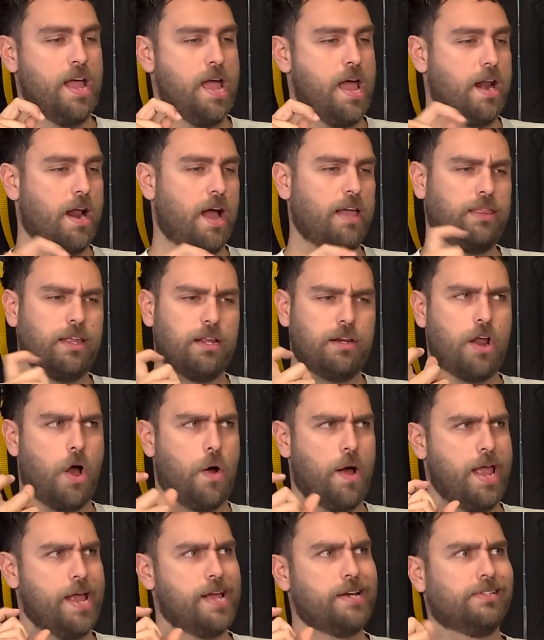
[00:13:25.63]
And I think
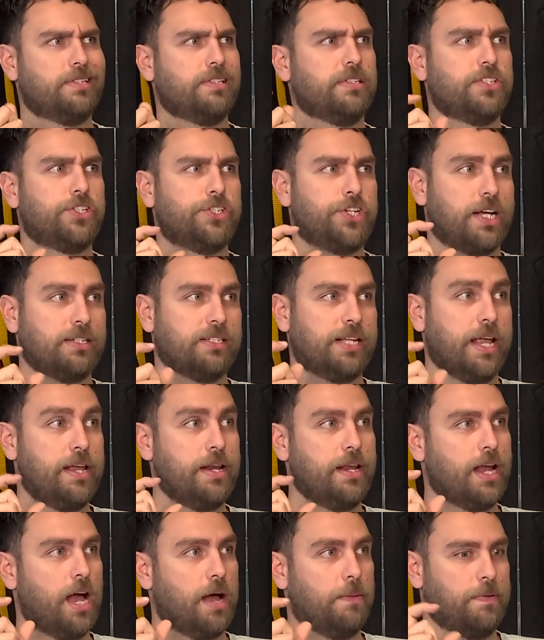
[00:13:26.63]
Noah Anderson's just
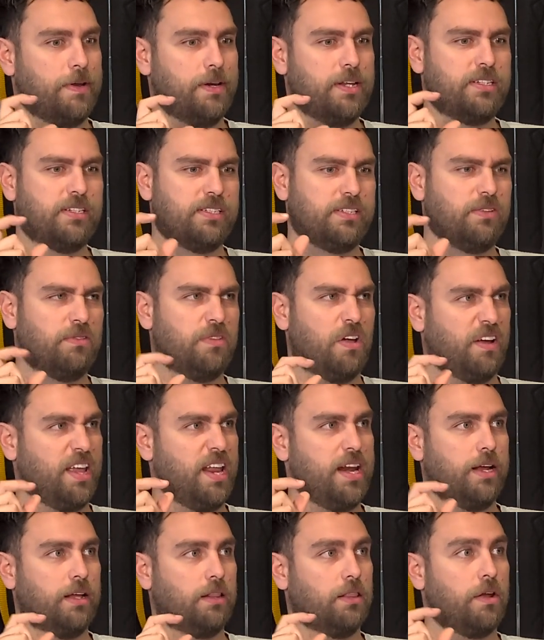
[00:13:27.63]
heating up, and he's still not
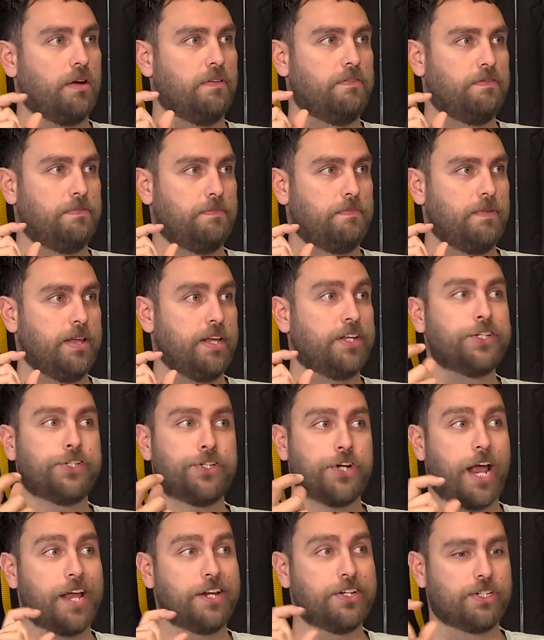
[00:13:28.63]
getting a lot of
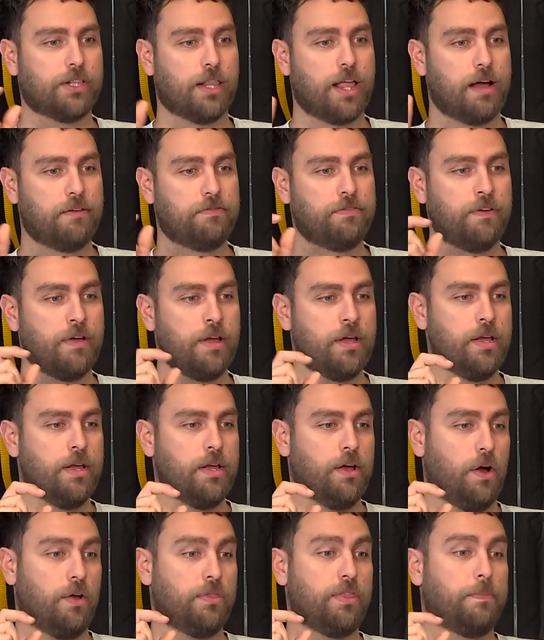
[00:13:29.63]
exchange love
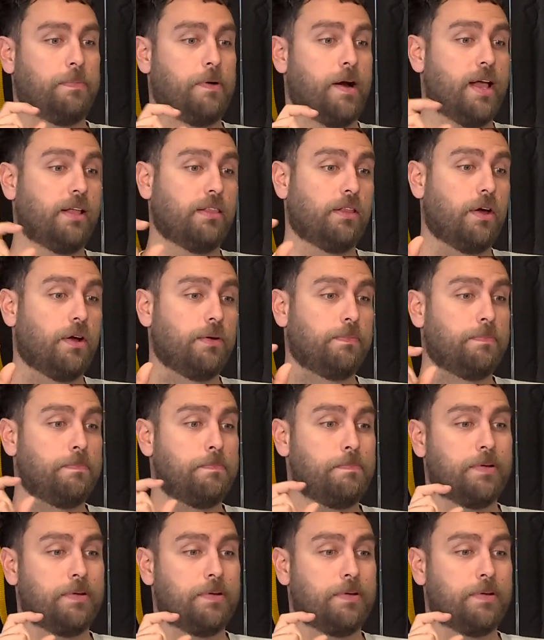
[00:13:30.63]
on the Brownlow.